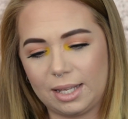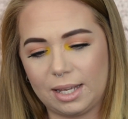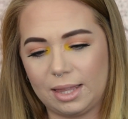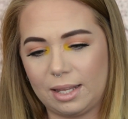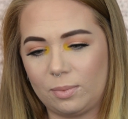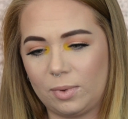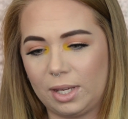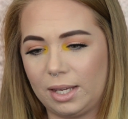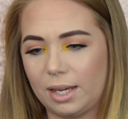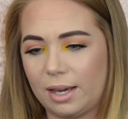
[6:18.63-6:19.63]
And then we
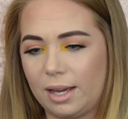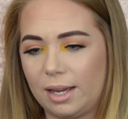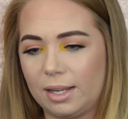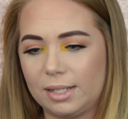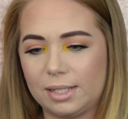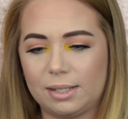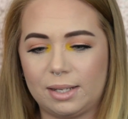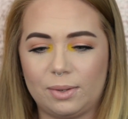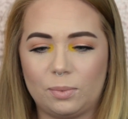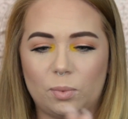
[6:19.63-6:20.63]
got
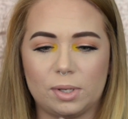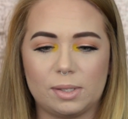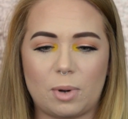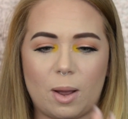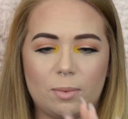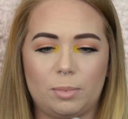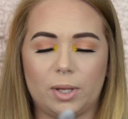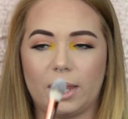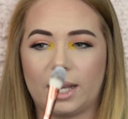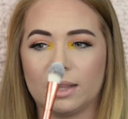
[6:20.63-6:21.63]
what's
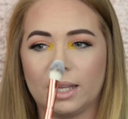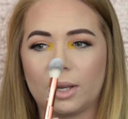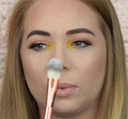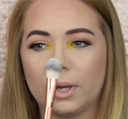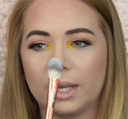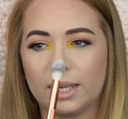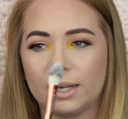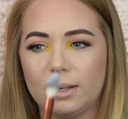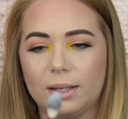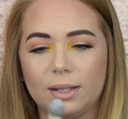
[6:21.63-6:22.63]
probably like a
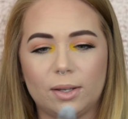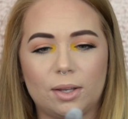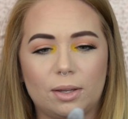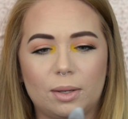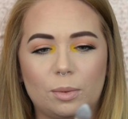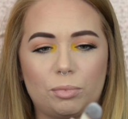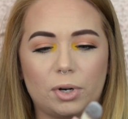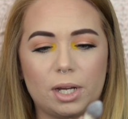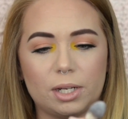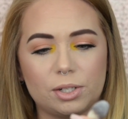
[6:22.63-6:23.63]
liquid
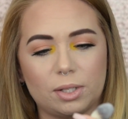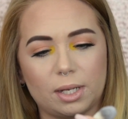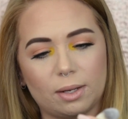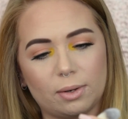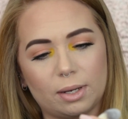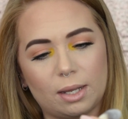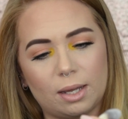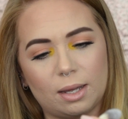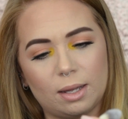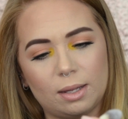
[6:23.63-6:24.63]
brush,
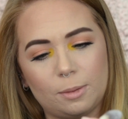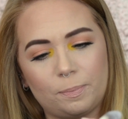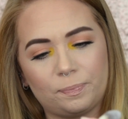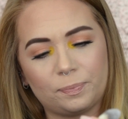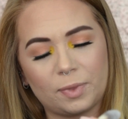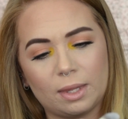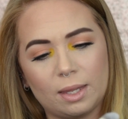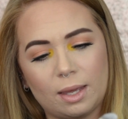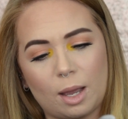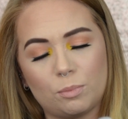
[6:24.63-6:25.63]
a
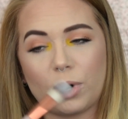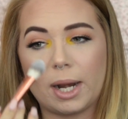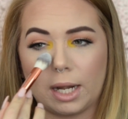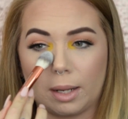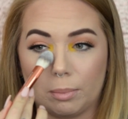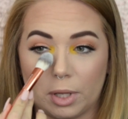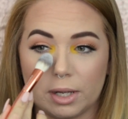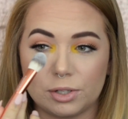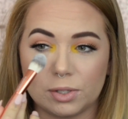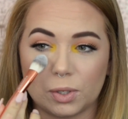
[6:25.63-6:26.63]
brightening
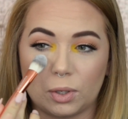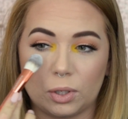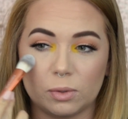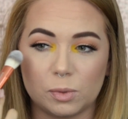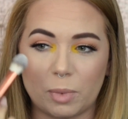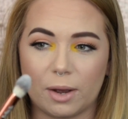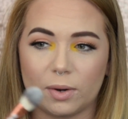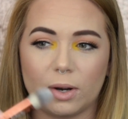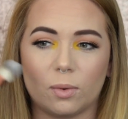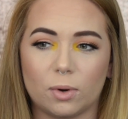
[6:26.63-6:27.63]
blush. So you could use
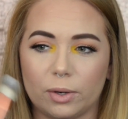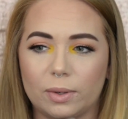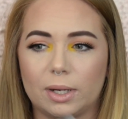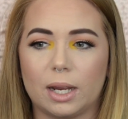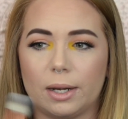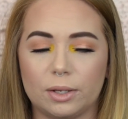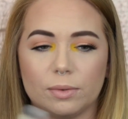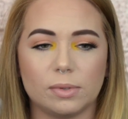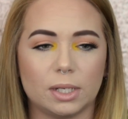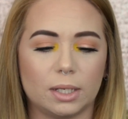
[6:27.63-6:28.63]
powder or you could kind of
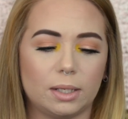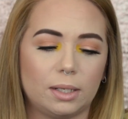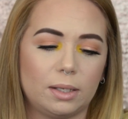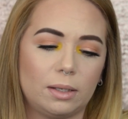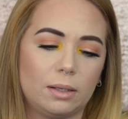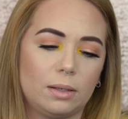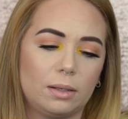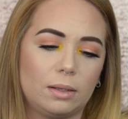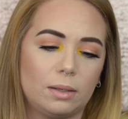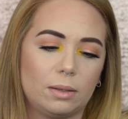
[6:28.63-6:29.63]
use it
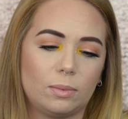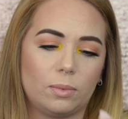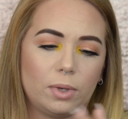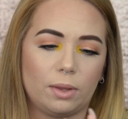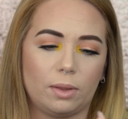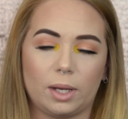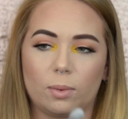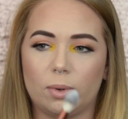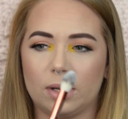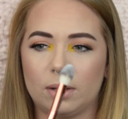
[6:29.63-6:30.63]
with
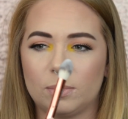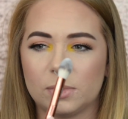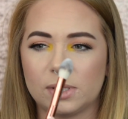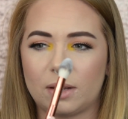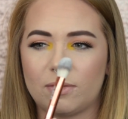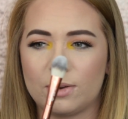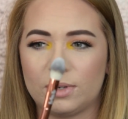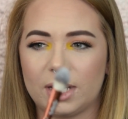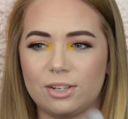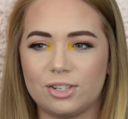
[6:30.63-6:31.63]
liquid, almost like
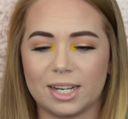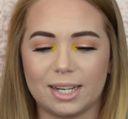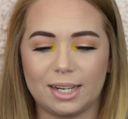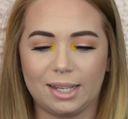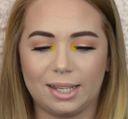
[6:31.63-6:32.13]
foundation.